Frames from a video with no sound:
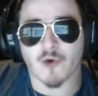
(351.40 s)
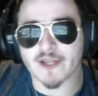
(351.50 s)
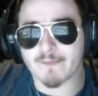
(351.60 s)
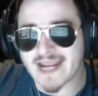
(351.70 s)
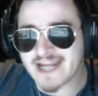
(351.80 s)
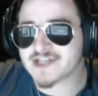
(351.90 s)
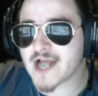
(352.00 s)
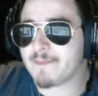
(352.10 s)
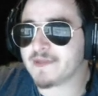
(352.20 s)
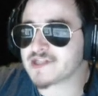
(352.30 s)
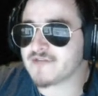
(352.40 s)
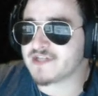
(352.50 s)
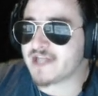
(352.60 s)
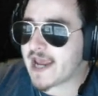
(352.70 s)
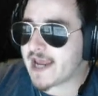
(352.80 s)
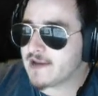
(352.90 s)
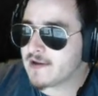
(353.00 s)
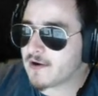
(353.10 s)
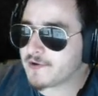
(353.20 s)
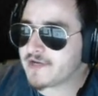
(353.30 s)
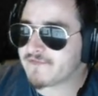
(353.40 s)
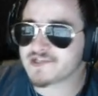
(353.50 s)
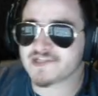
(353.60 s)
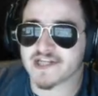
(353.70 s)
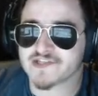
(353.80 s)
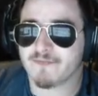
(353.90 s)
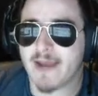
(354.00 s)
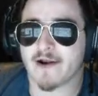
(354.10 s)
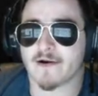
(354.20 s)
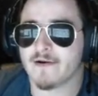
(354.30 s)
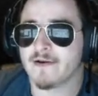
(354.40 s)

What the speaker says: of the main topics of today are the different states of matter.